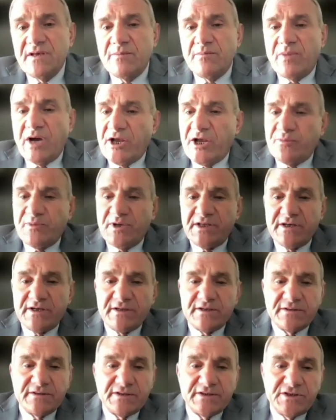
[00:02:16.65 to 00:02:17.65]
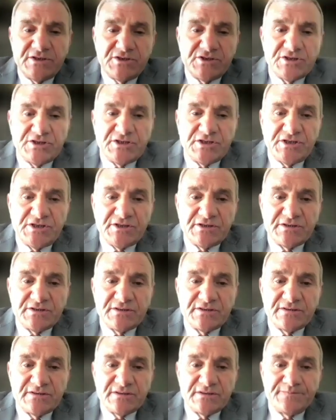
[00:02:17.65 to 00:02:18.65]
biomedical
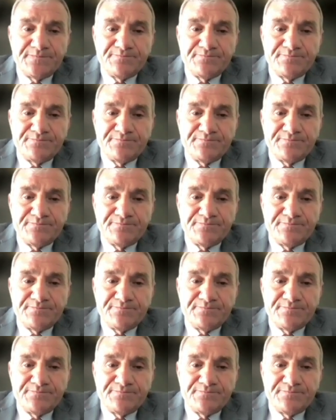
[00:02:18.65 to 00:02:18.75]
engineers,